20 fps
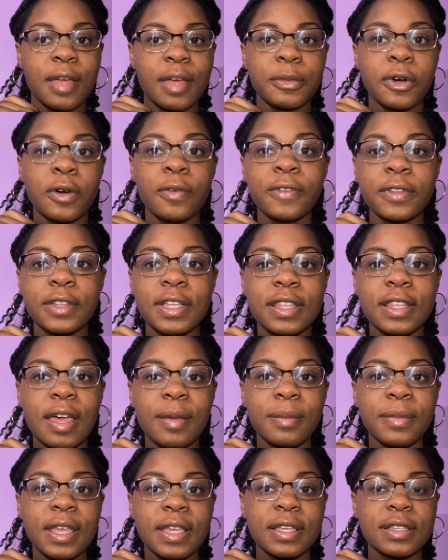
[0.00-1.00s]
Hopefully that
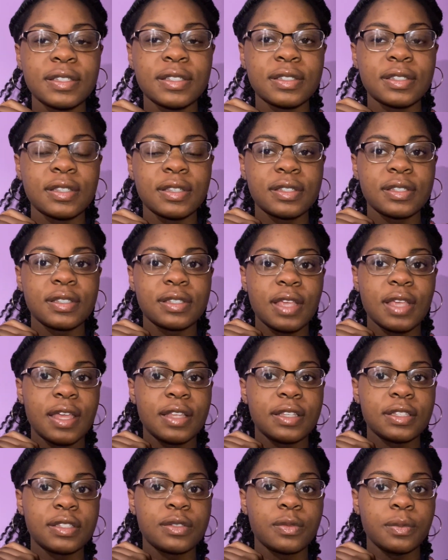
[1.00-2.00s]
makes
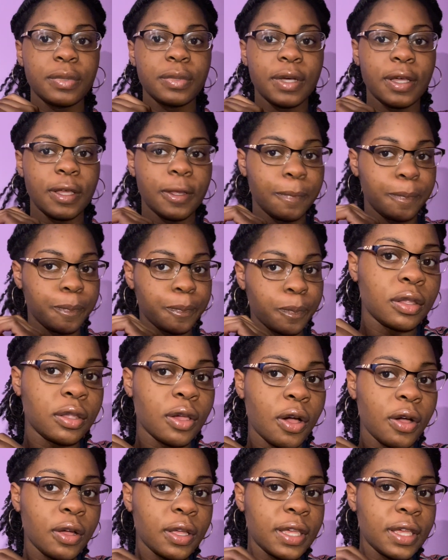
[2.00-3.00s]
sense, but
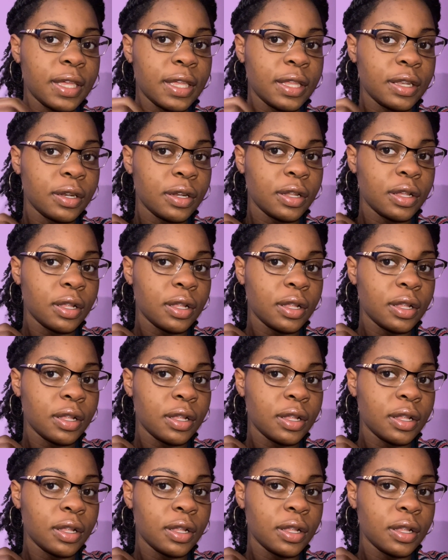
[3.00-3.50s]
y'all can